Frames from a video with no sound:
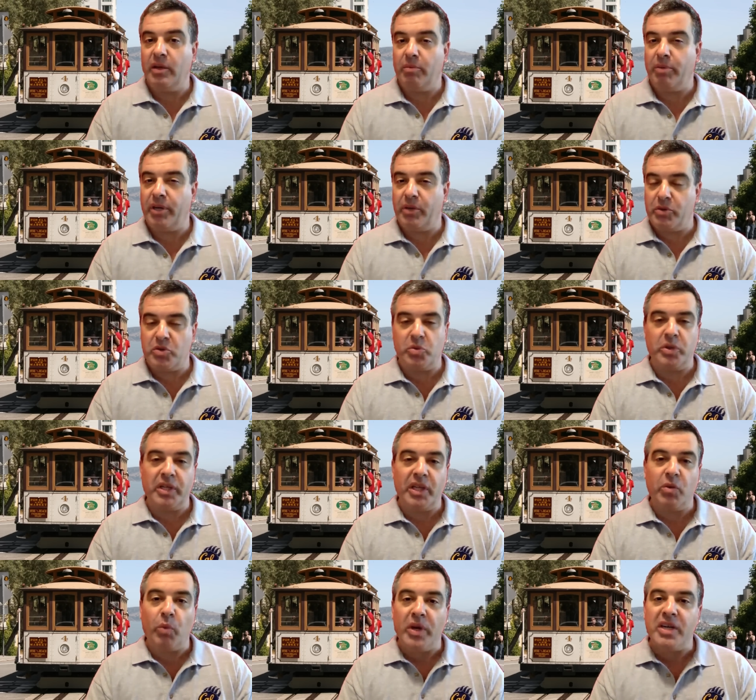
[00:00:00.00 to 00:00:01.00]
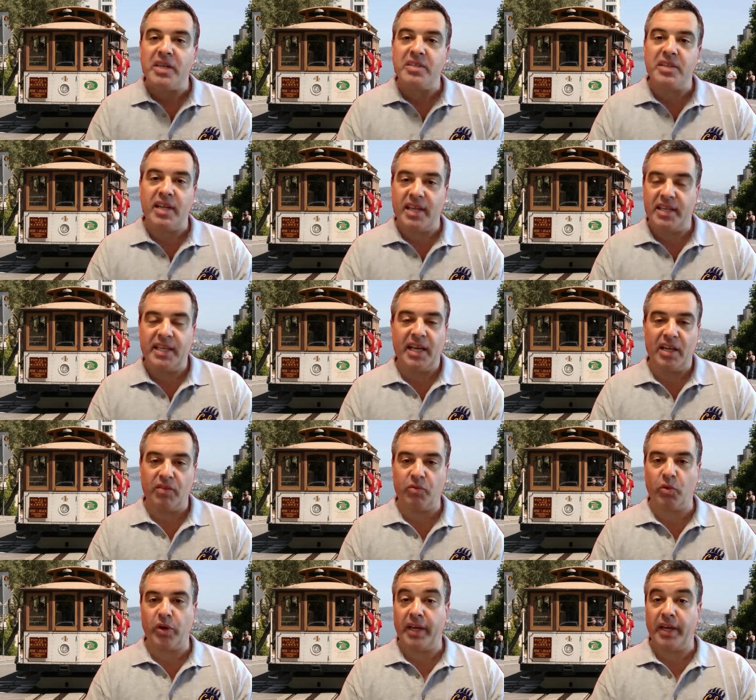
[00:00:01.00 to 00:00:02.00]
but it was really windy today in
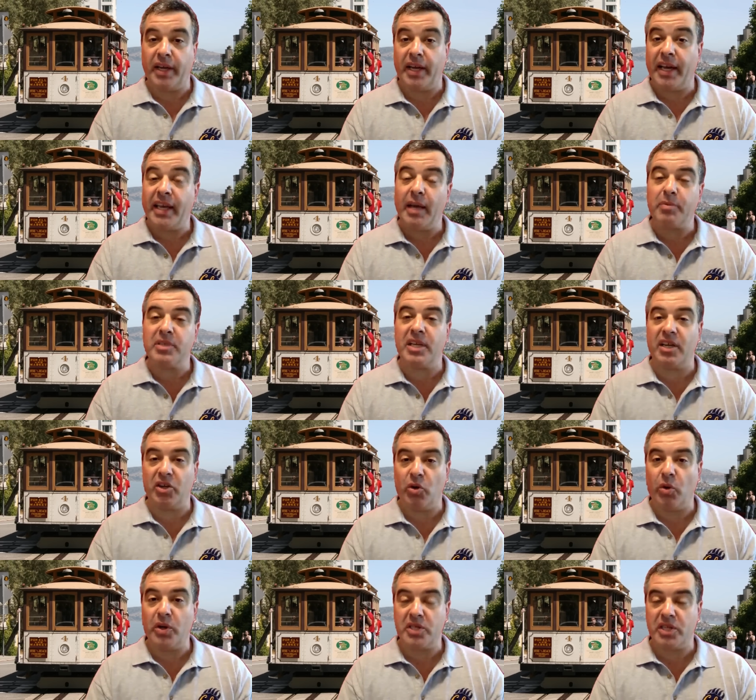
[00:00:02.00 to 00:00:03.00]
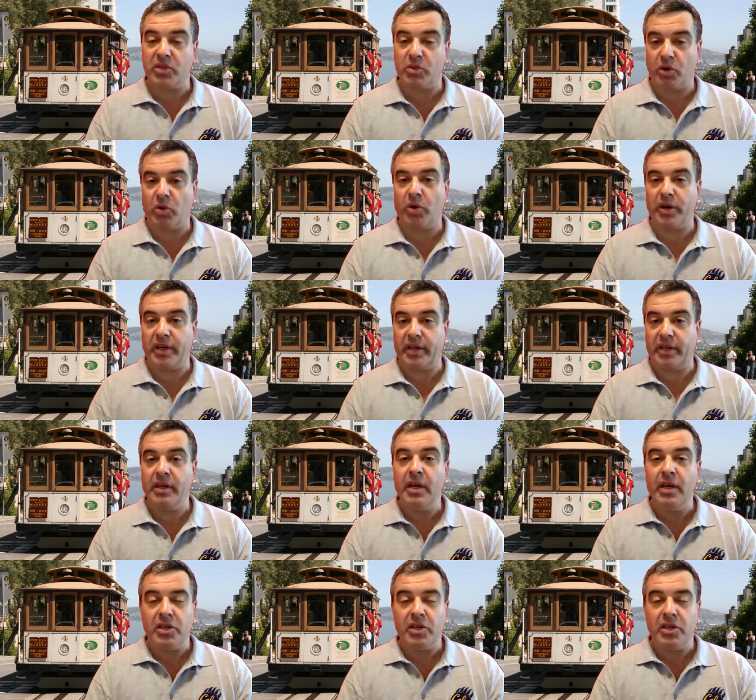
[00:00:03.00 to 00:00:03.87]
California and I kept getting noise on the recording,